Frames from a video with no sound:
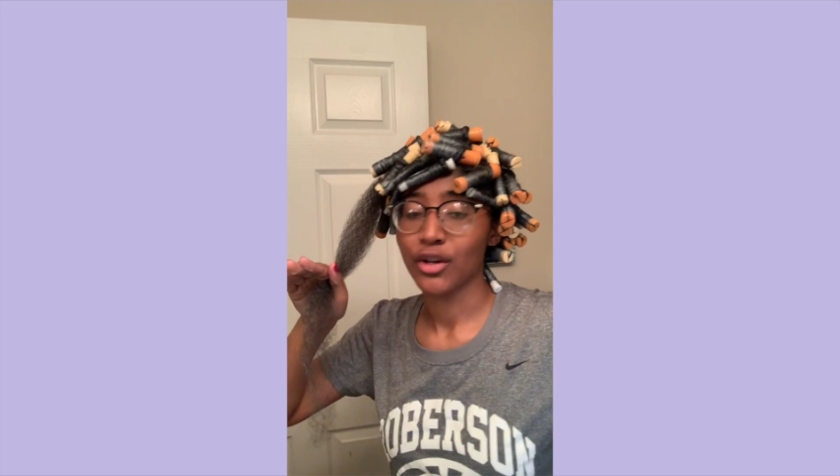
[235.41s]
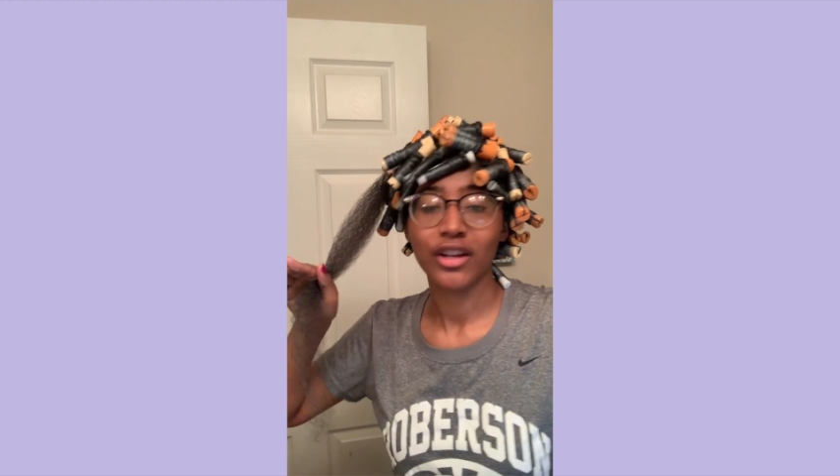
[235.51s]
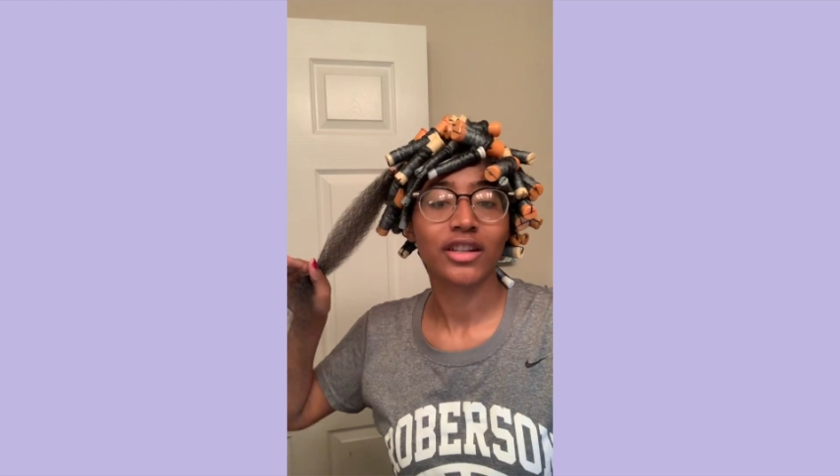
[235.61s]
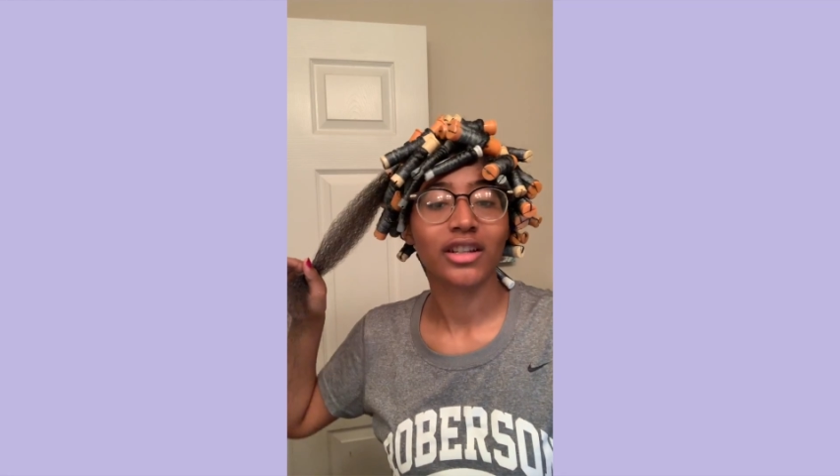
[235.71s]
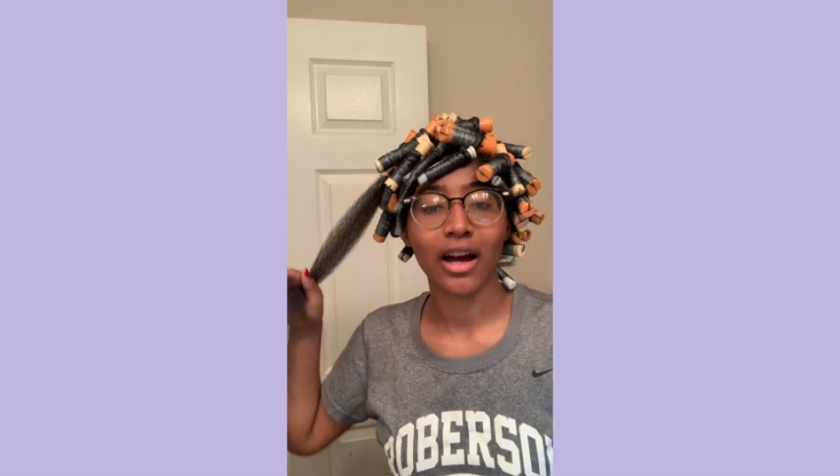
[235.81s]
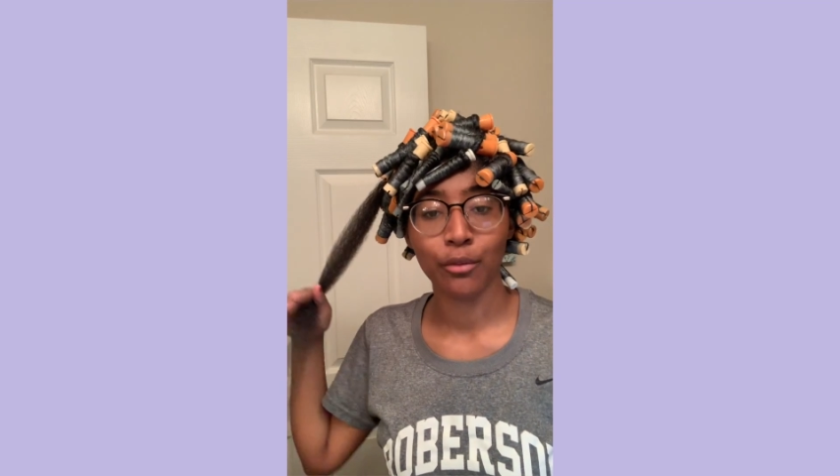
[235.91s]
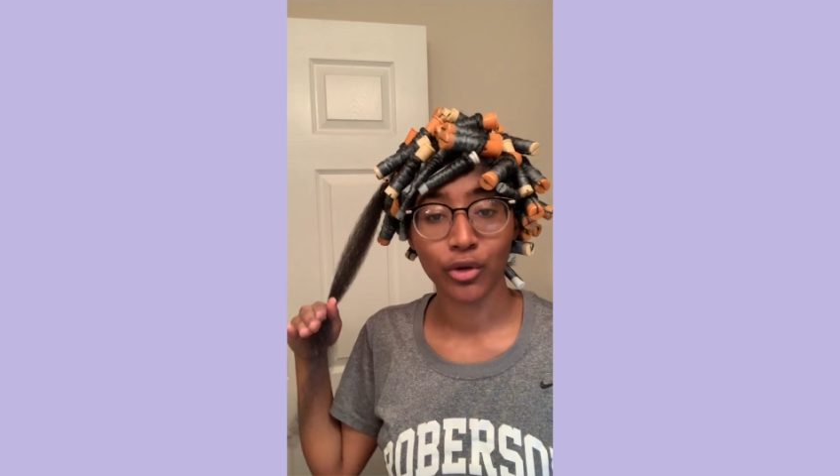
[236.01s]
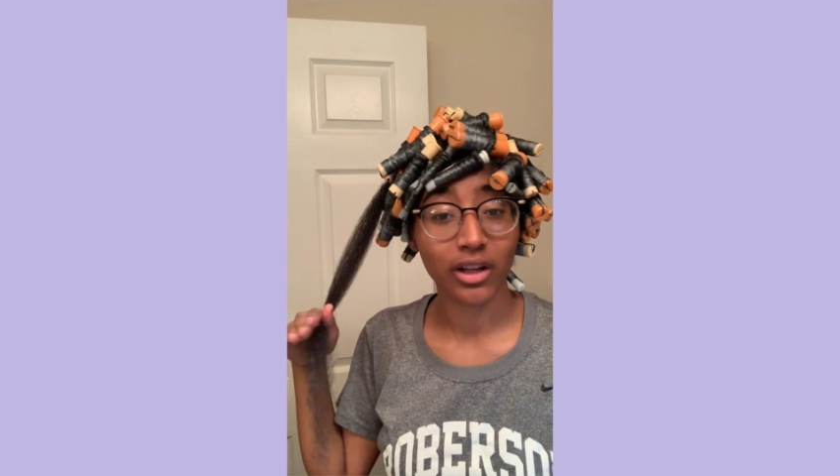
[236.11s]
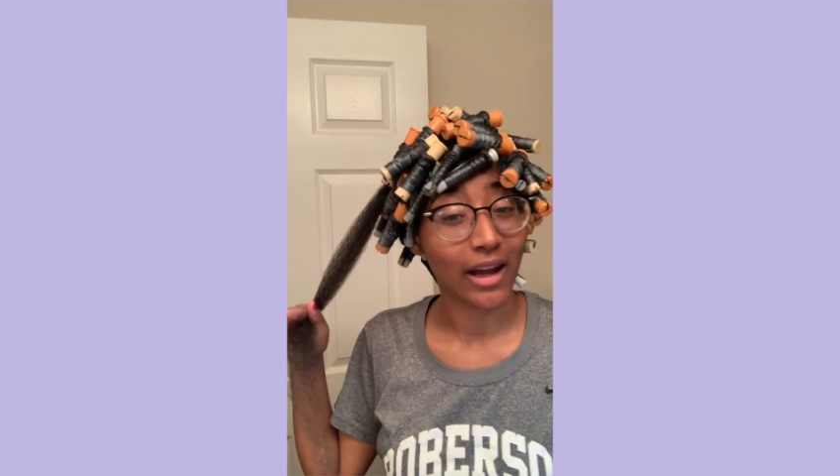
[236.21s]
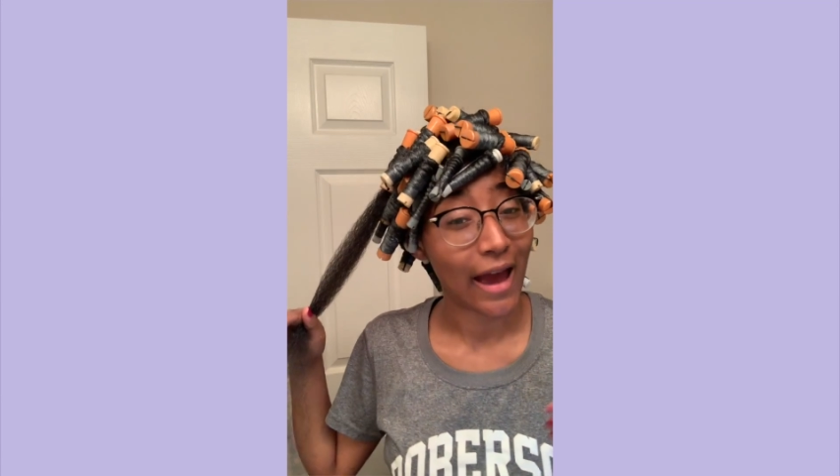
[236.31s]
You can tell I'm
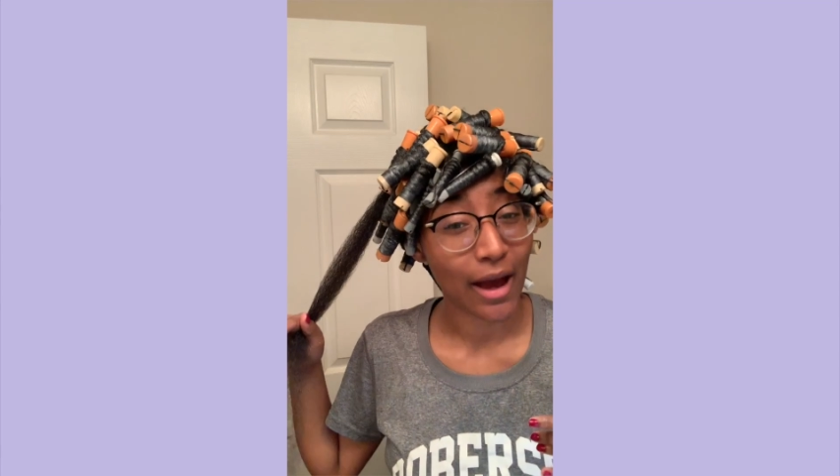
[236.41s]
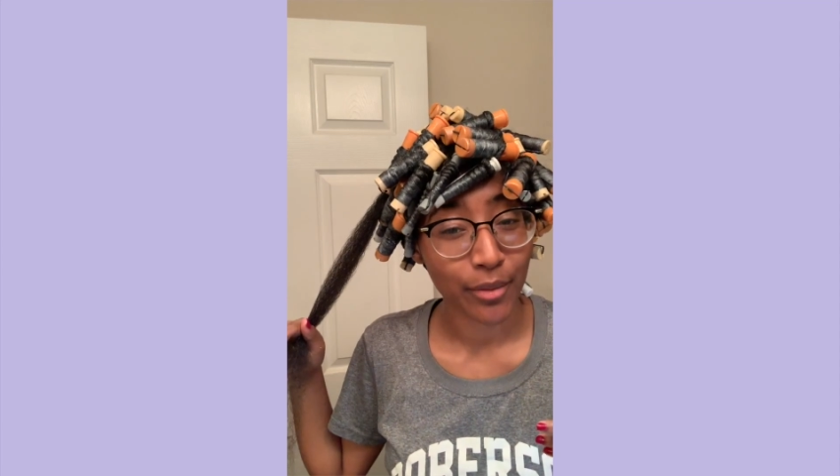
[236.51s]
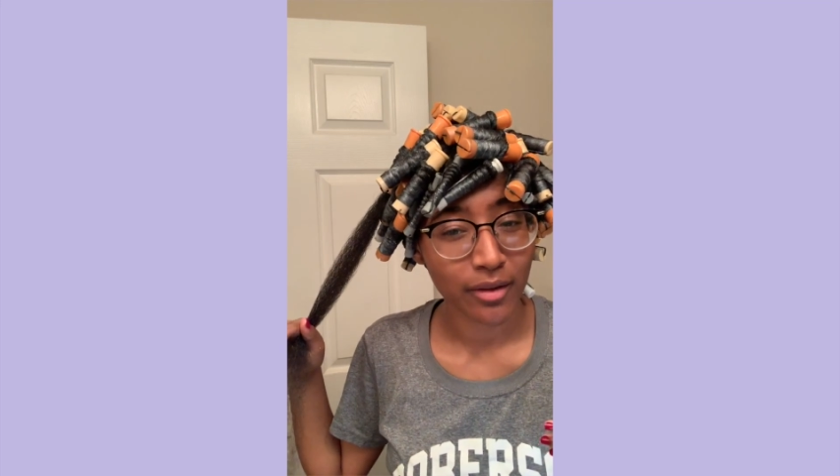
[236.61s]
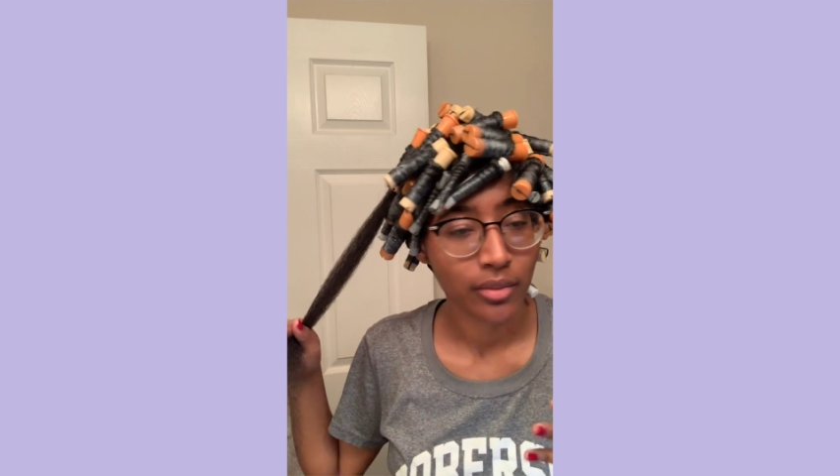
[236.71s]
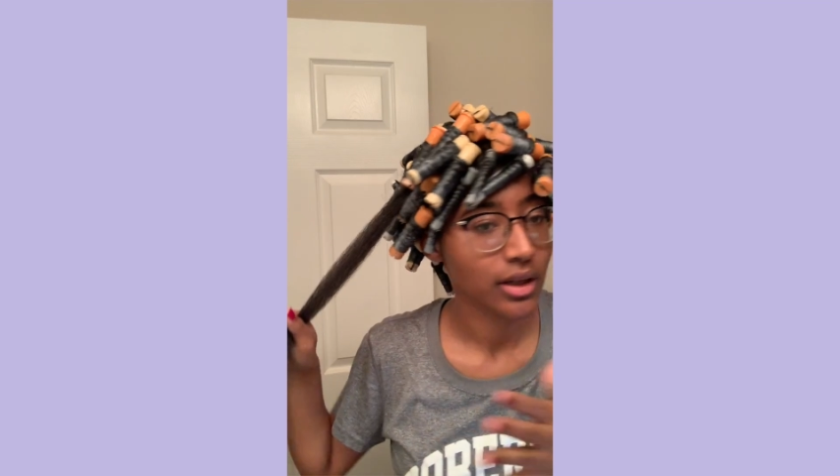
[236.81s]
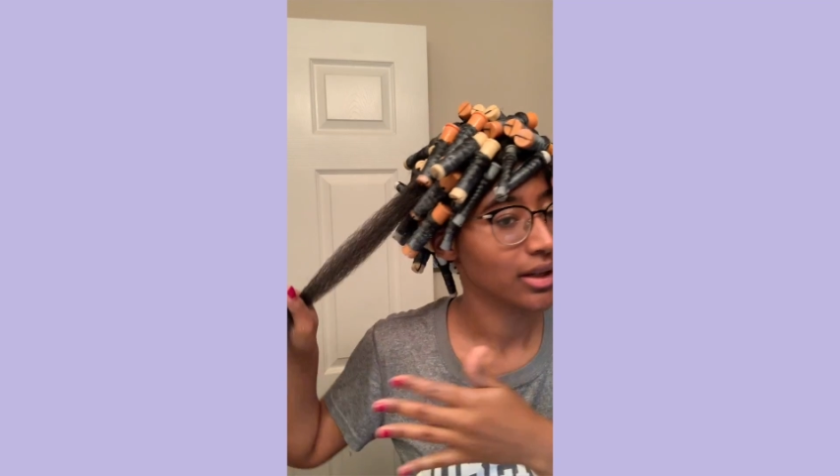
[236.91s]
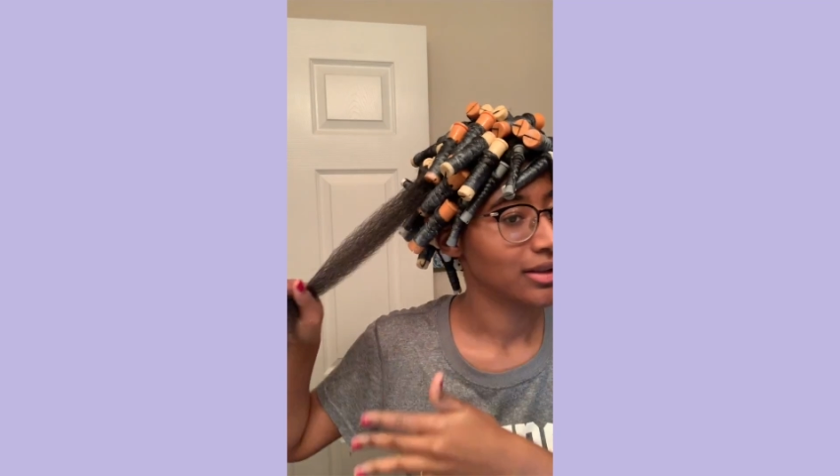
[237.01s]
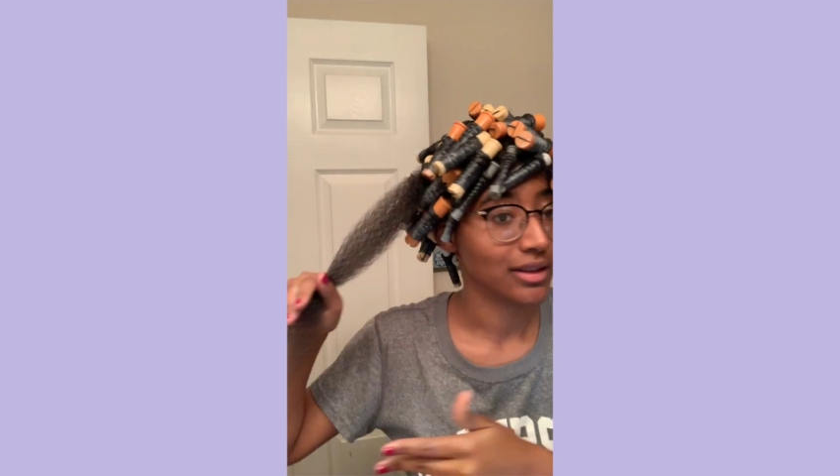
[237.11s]
really happy because